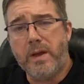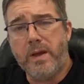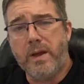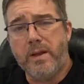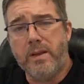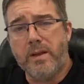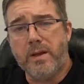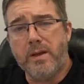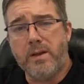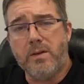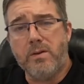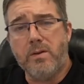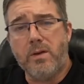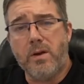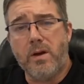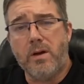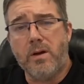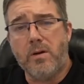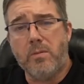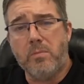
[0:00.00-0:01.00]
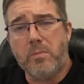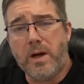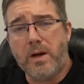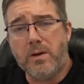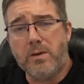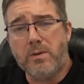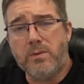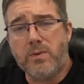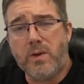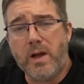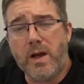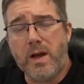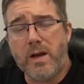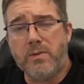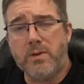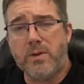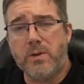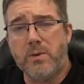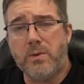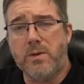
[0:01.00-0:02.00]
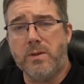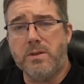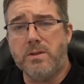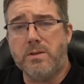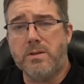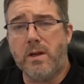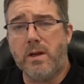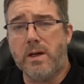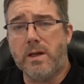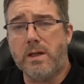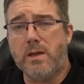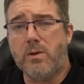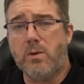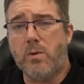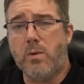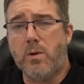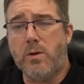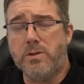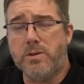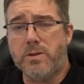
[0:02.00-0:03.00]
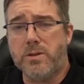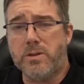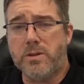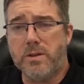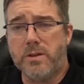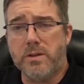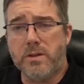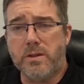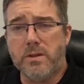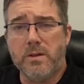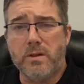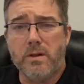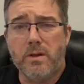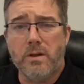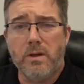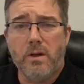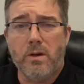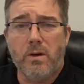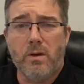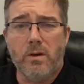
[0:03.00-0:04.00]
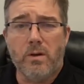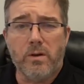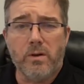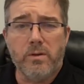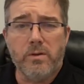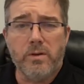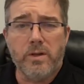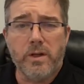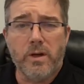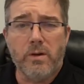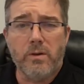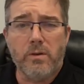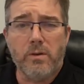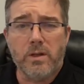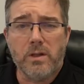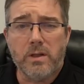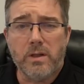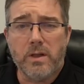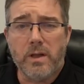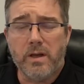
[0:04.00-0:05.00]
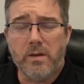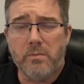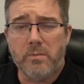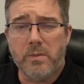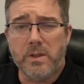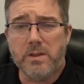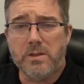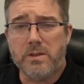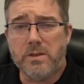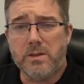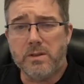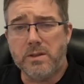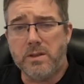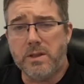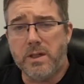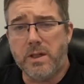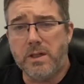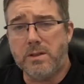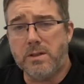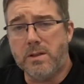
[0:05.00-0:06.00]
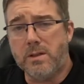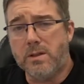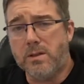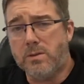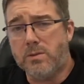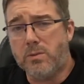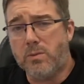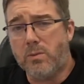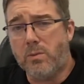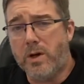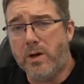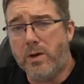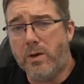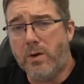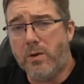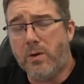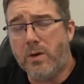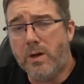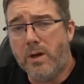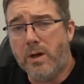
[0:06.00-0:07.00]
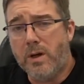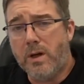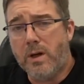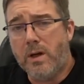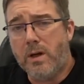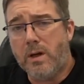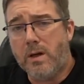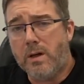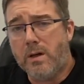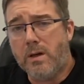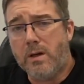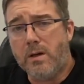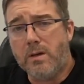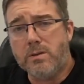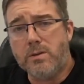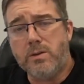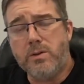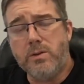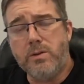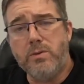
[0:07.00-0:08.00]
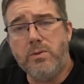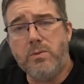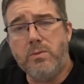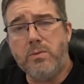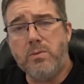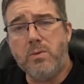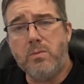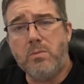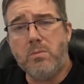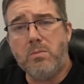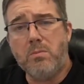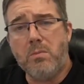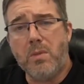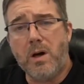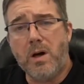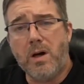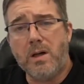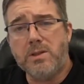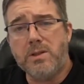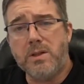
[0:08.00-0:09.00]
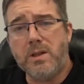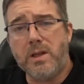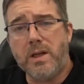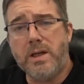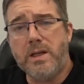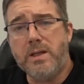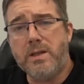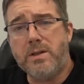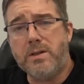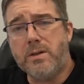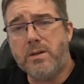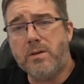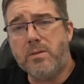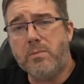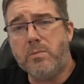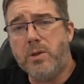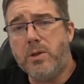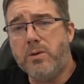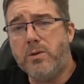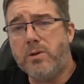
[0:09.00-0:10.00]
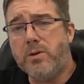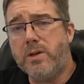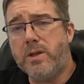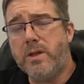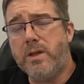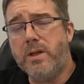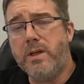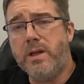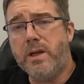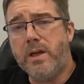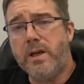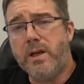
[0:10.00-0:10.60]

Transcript: And then bioflavonoids like quercetin or luteolin have been suggested as well to modulate immunity